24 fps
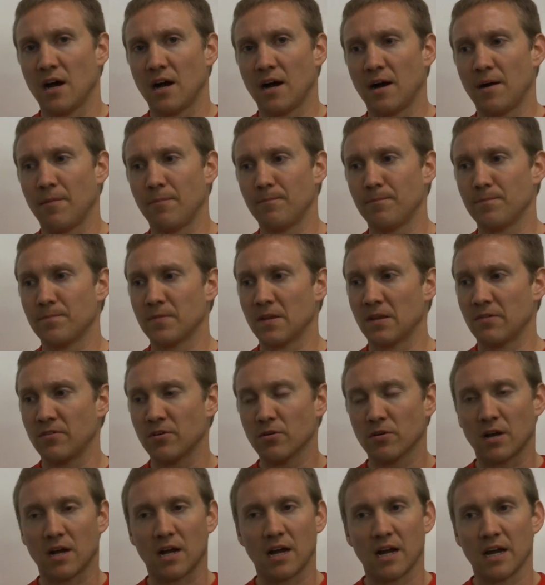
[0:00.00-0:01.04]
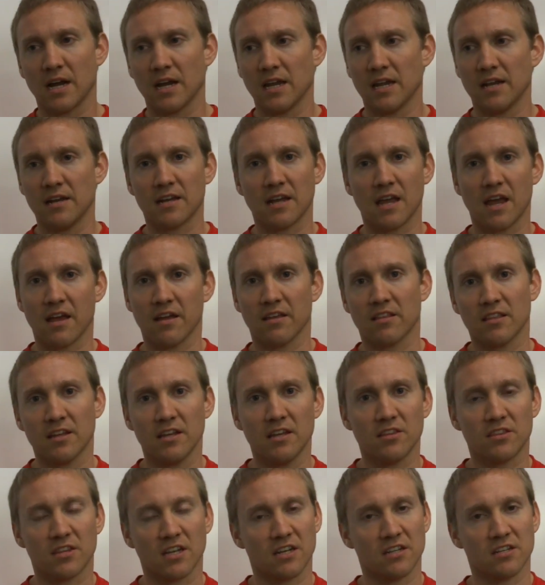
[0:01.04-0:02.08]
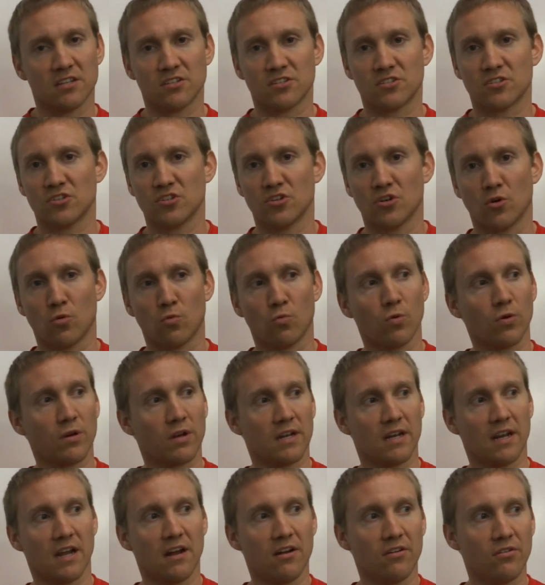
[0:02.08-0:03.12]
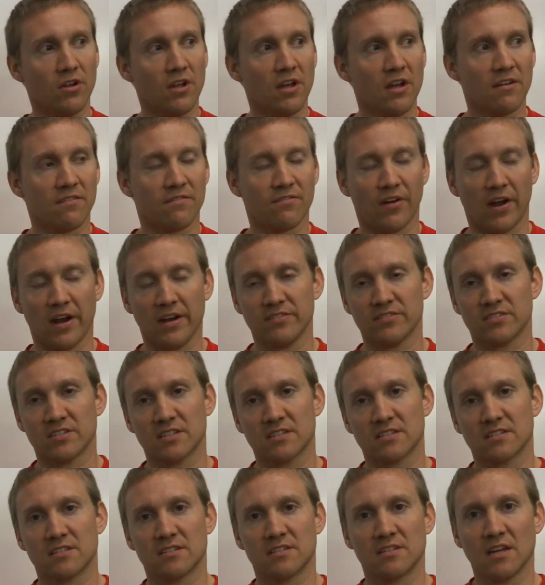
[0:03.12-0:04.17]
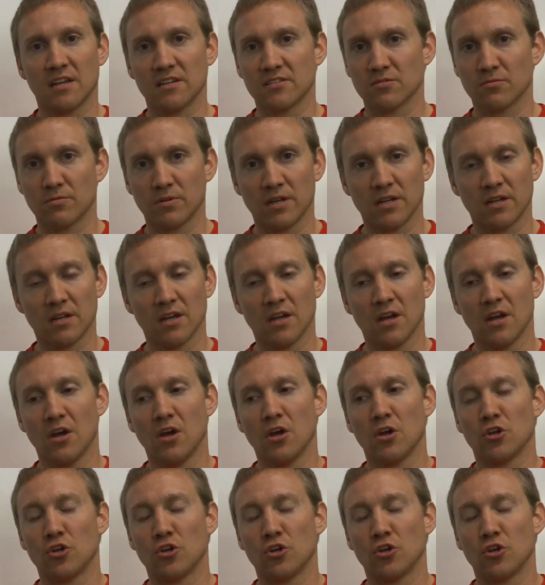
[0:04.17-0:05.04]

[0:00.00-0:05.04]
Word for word: Um, if you're a high-end athlete that is, you know, working out five, six days a week,